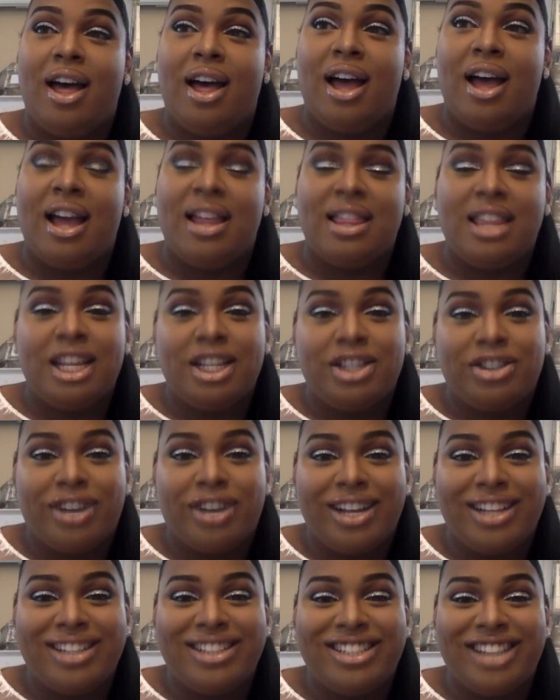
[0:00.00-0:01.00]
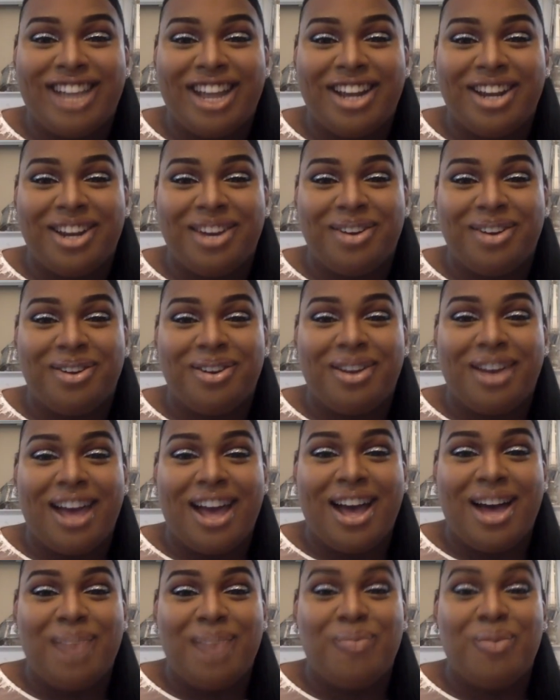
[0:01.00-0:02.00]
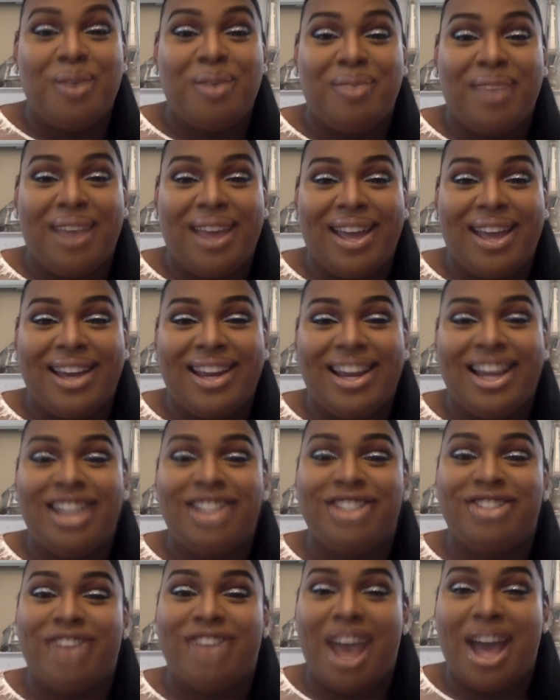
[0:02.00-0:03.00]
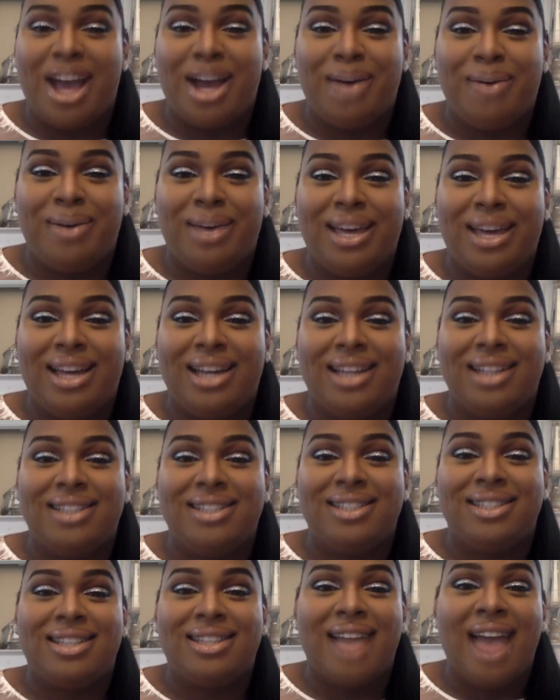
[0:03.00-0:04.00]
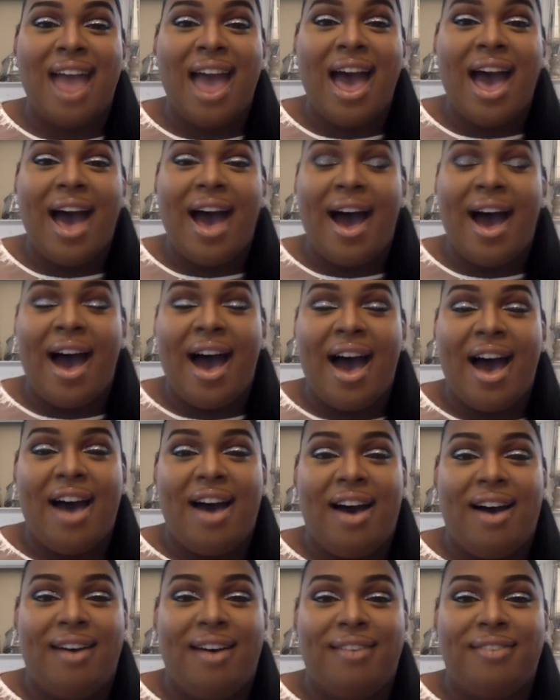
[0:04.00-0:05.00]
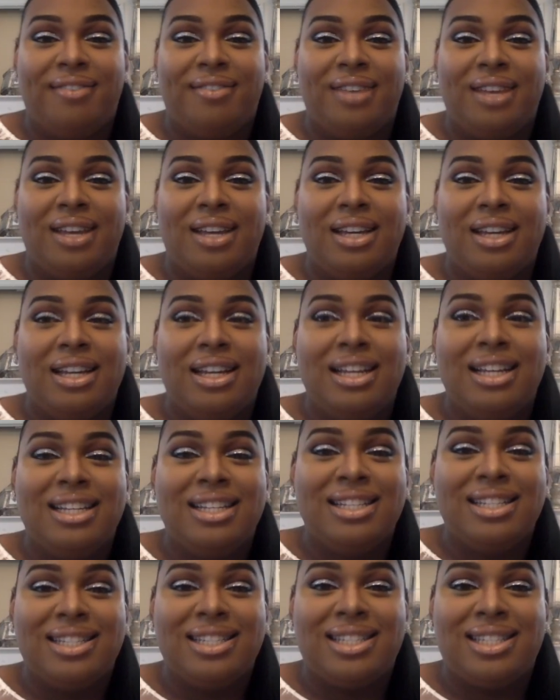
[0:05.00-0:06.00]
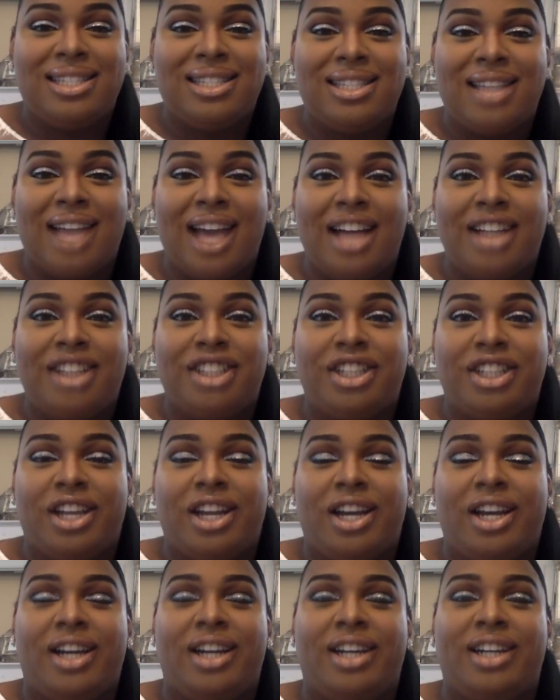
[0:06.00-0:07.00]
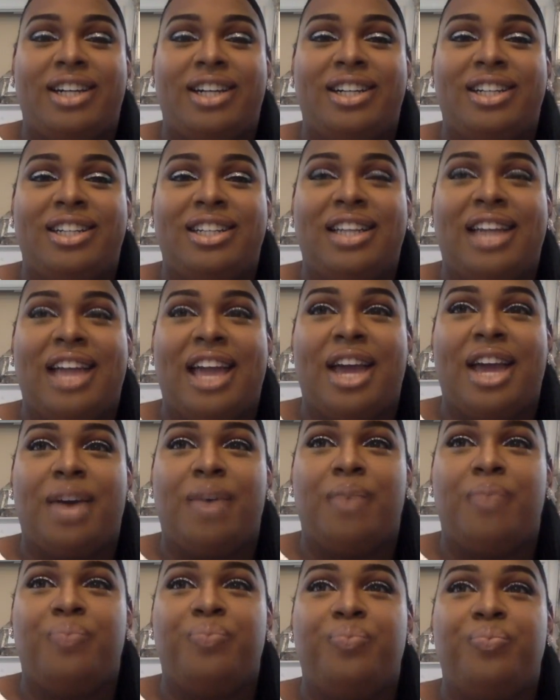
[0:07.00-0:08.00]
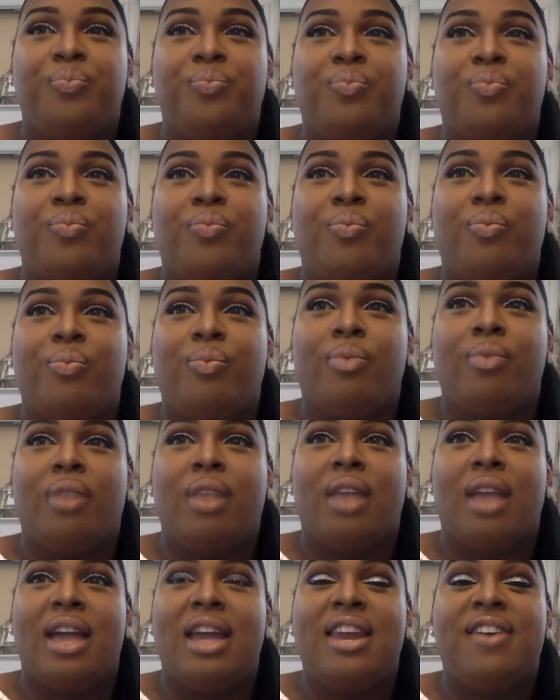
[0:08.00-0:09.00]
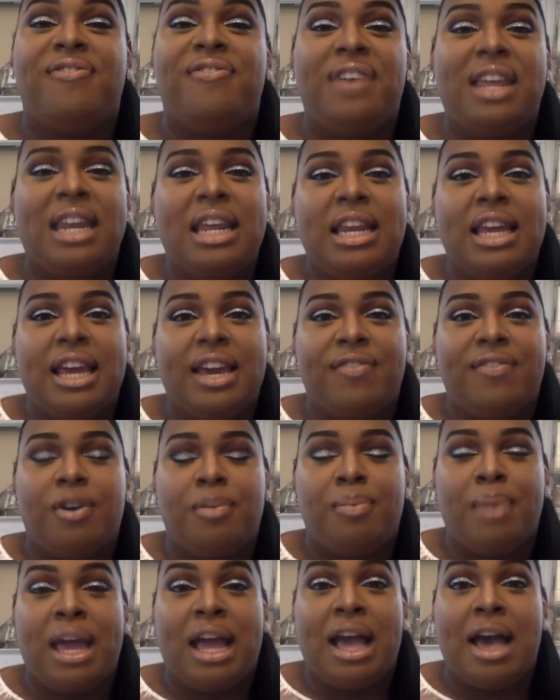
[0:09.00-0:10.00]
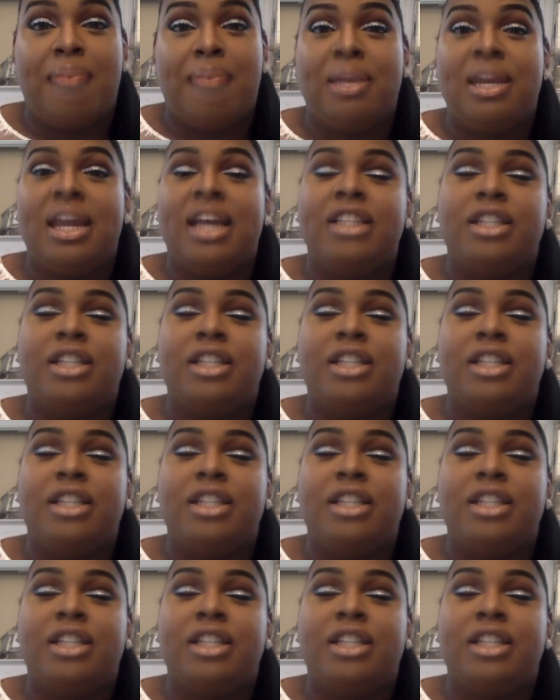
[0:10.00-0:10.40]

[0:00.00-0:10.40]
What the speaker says: I think transgendered women and drag queens have such a like an affinity for makeup, and I